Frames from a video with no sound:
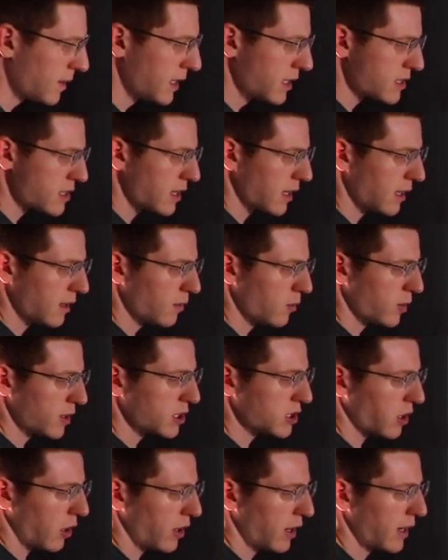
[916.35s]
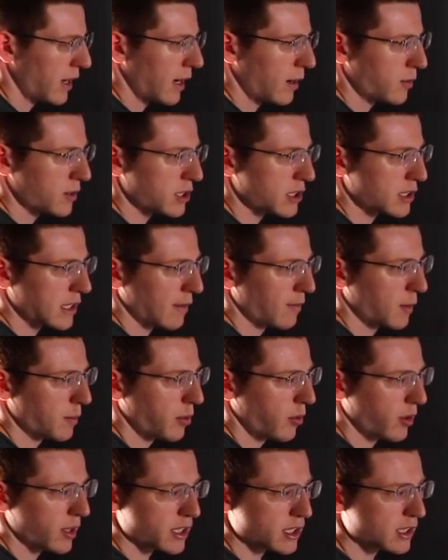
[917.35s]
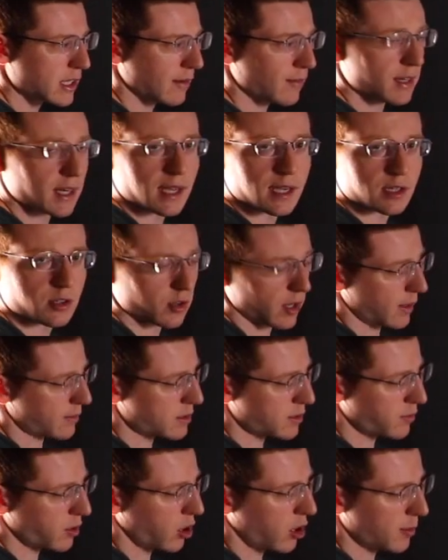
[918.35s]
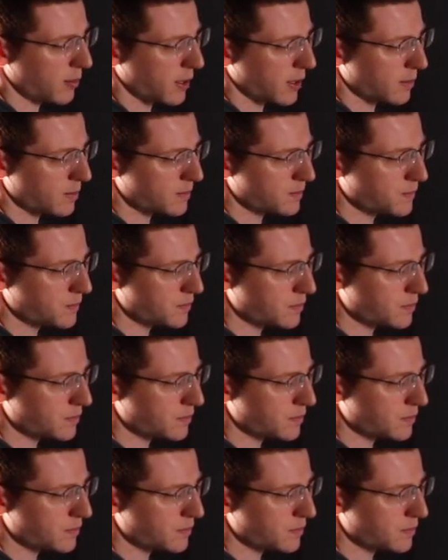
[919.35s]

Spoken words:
means that we started out with 7.78 grams of carbon.